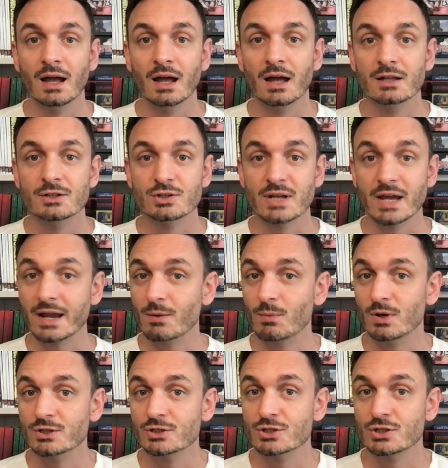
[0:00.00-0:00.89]
Today I
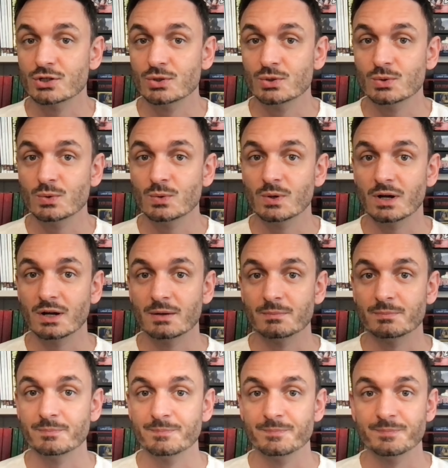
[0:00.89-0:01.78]
want
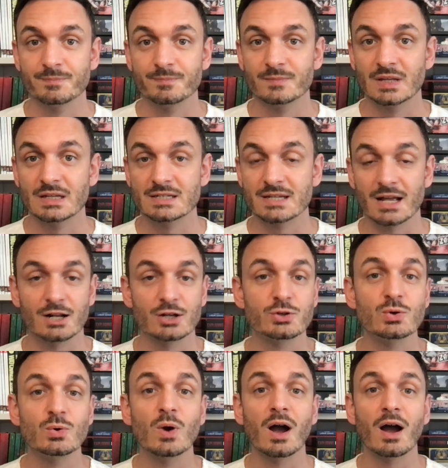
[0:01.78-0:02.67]
to tell
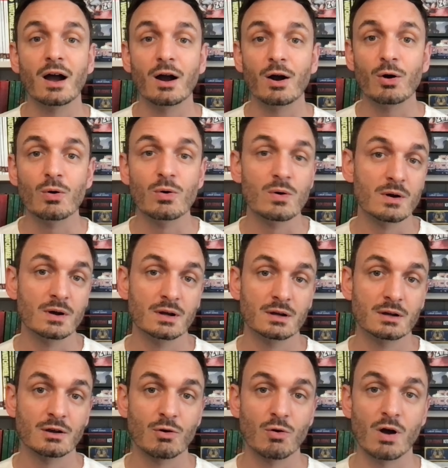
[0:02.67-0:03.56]
you how
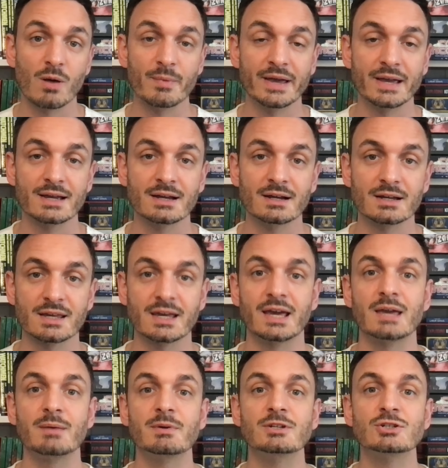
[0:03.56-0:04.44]
CoaMaker
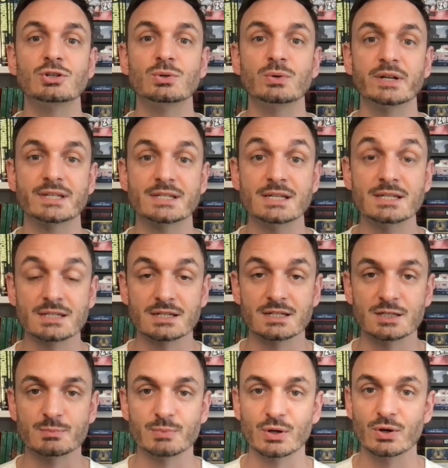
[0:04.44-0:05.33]
came into
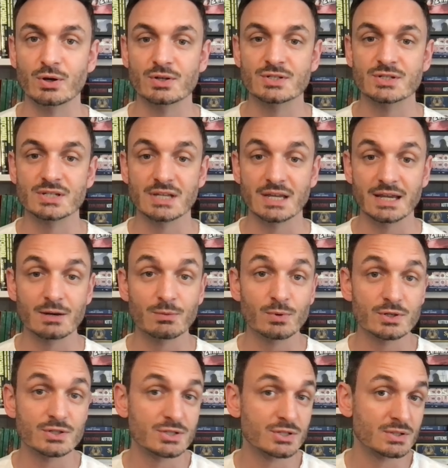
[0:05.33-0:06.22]
existence because it
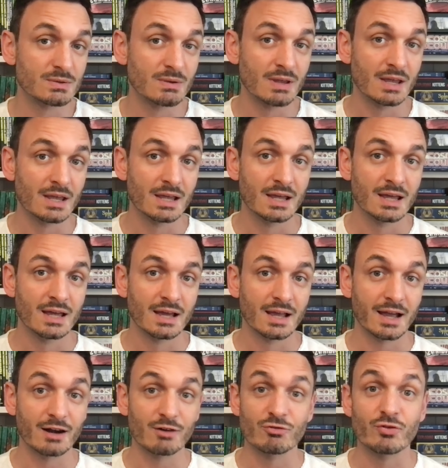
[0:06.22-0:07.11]
was
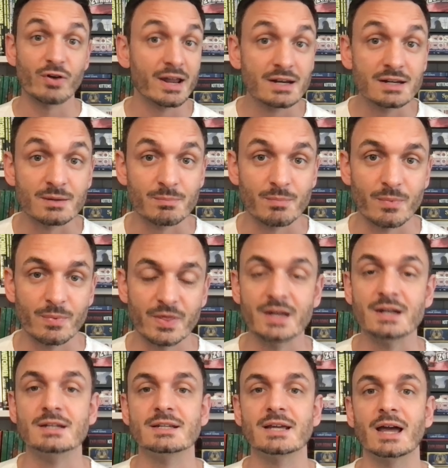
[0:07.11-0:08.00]
kind of random
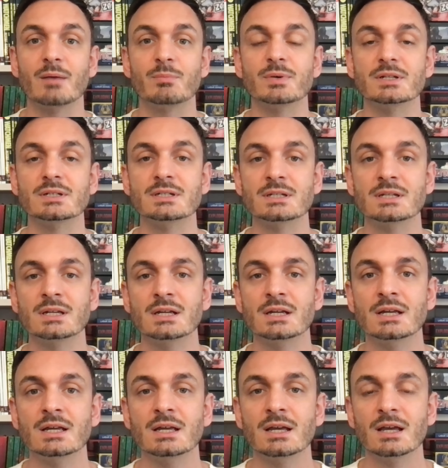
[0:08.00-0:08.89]
that it happened.
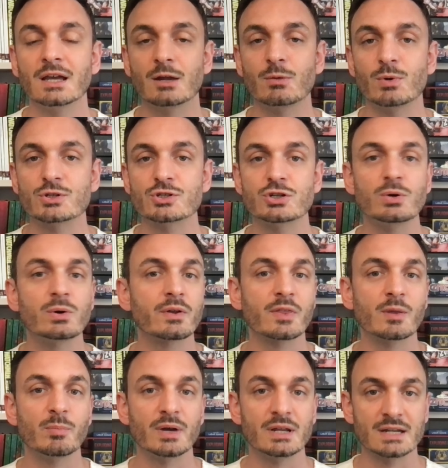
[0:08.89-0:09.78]
It was during
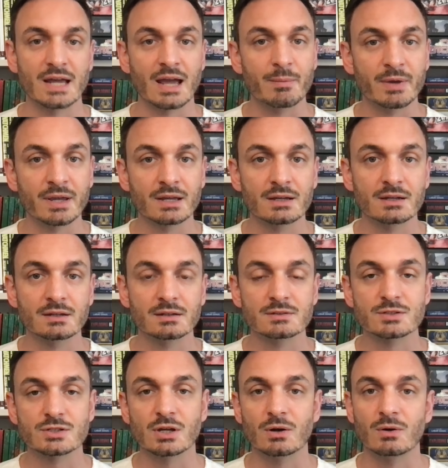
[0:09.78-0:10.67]
the pandemic,
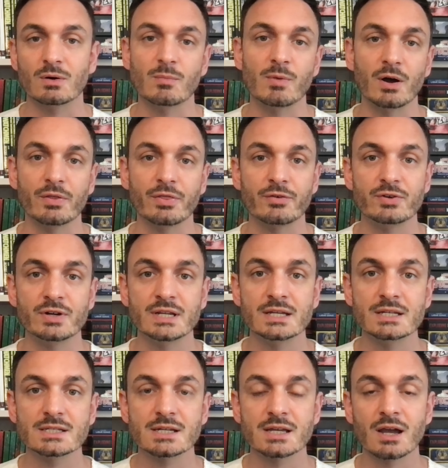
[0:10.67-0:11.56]
so about 3
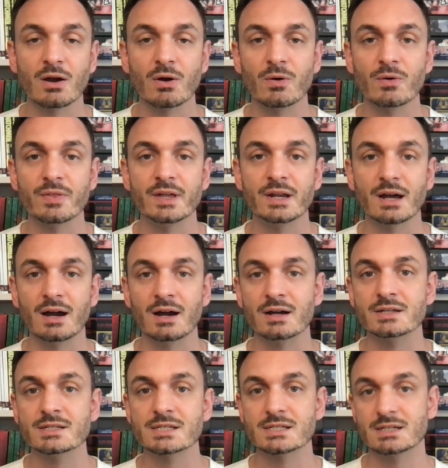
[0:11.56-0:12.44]
years ago, that
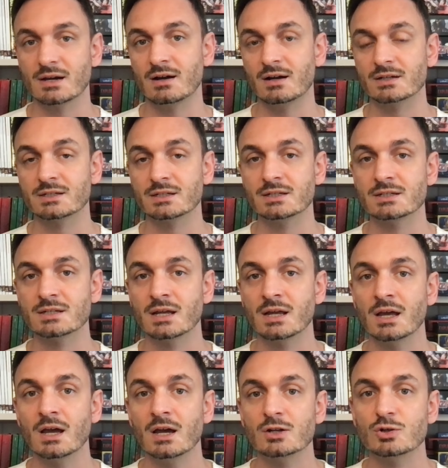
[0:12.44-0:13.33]
I started
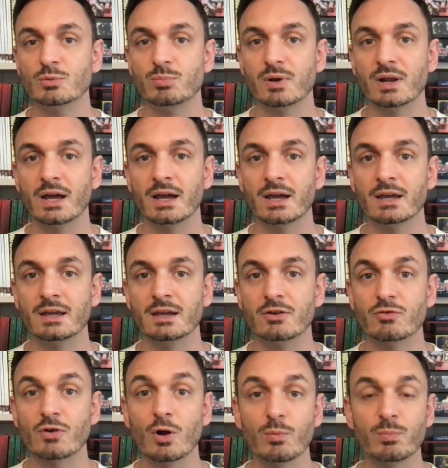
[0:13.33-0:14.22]
to play a
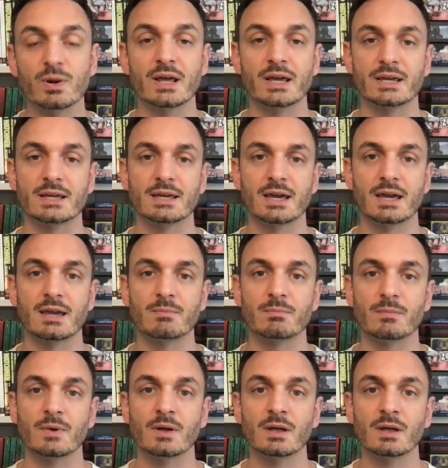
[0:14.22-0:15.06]
role-playing game